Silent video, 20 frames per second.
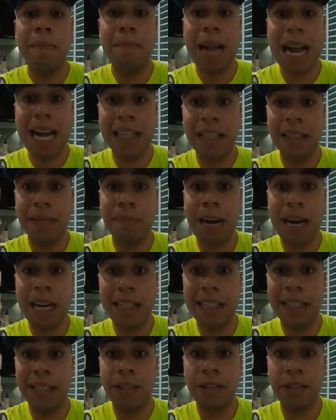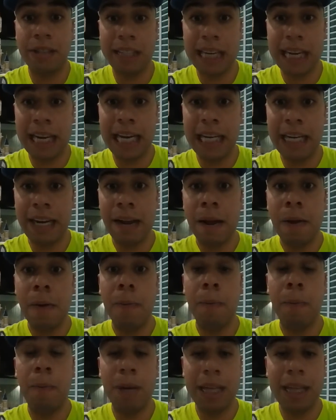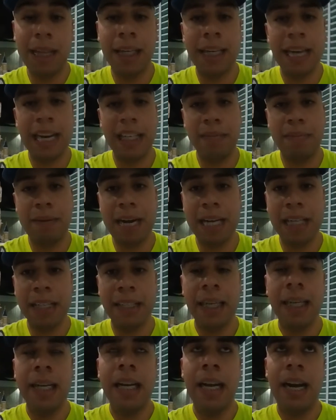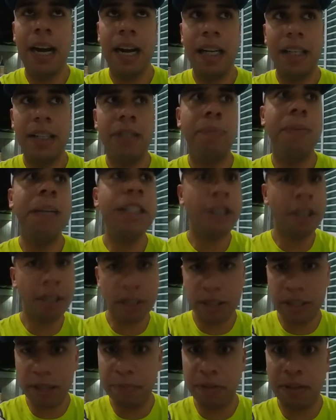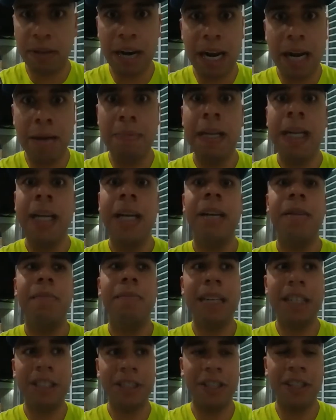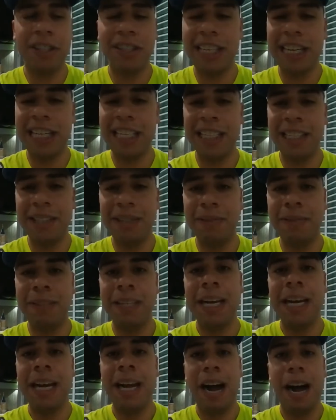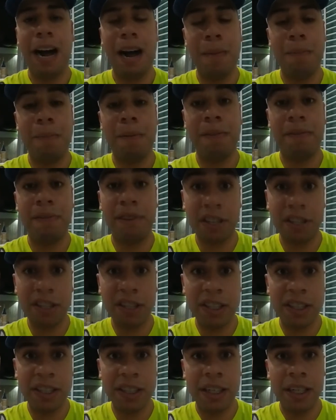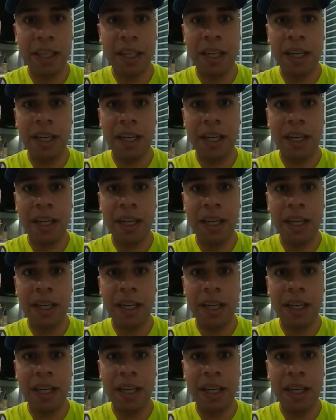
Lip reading: maximizing your day with the DAS Pass. So make sure to subscribe, make sure to stay tuned. But first,